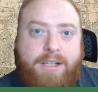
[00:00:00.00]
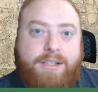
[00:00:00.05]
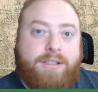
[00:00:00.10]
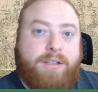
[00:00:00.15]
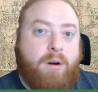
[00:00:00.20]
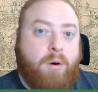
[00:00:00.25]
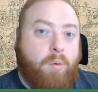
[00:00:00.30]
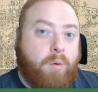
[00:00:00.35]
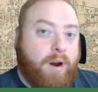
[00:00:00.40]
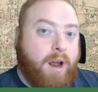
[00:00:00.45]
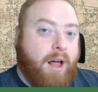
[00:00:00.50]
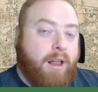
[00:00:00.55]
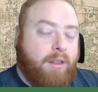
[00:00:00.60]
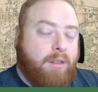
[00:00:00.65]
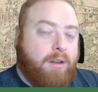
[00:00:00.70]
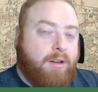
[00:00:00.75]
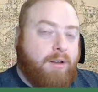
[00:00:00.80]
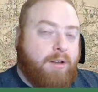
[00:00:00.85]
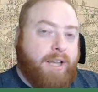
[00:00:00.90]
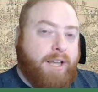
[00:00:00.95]
So we're
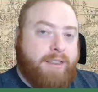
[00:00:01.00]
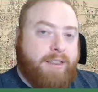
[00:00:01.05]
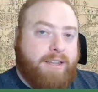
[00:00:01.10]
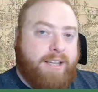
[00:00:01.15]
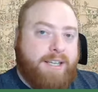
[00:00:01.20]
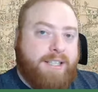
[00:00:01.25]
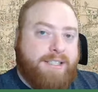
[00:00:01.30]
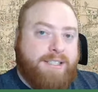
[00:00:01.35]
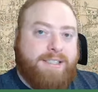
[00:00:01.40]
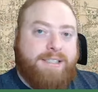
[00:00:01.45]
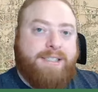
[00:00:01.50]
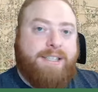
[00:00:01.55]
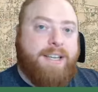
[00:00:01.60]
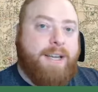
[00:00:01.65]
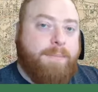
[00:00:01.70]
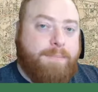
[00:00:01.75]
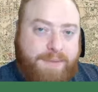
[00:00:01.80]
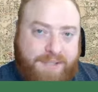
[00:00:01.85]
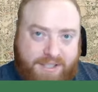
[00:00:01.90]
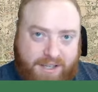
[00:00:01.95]
not looking at the
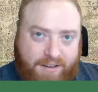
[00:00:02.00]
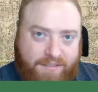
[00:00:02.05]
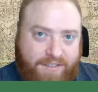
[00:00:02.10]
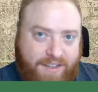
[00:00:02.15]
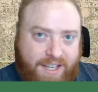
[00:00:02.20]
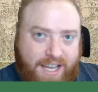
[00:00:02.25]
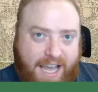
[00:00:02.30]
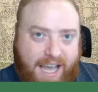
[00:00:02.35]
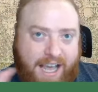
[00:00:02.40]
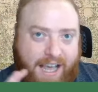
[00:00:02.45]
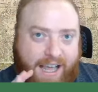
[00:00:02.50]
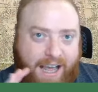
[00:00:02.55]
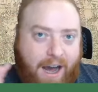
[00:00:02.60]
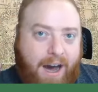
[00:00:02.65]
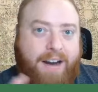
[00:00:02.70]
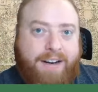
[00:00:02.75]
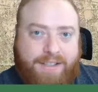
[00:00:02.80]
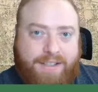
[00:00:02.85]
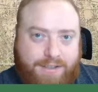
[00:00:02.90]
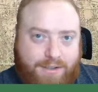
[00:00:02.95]
SNPs of the
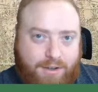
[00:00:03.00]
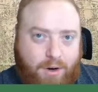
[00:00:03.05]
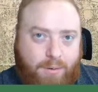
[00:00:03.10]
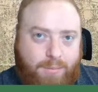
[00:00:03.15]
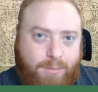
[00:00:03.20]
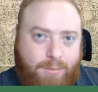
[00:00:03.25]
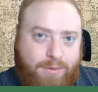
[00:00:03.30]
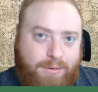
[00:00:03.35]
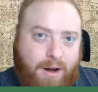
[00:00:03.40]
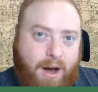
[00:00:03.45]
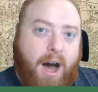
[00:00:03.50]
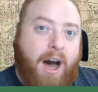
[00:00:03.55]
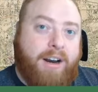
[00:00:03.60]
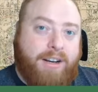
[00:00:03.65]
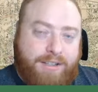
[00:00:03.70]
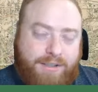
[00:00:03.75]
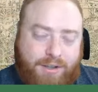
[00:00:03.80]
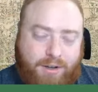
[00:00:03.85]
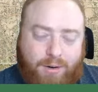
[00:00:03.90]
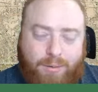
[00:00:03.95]
autosomal
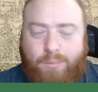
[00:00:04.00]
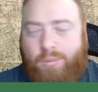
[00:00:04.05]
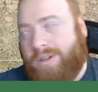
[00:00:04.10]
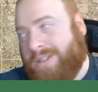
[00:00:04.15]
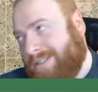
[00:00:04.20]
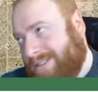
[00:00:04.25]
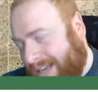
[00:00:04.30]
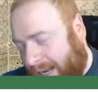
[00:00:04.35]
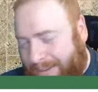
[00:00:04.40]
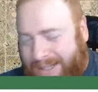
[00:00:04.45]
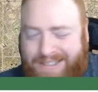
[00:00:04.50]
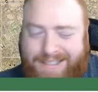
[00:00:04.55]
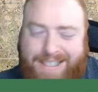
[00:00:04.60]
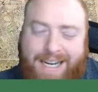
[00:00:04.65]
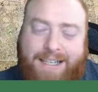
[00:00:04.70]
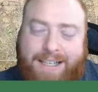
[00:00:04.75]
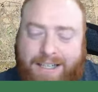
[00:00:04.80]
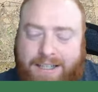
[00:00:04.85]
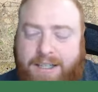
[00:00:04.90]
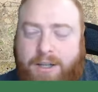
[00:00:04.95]
autosome, which I mean
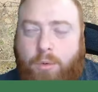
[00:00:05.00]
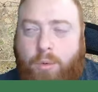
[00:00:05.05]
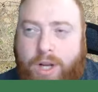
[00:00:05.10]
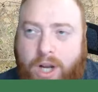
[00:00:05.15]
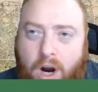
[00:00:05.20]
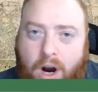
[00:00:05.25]
technically we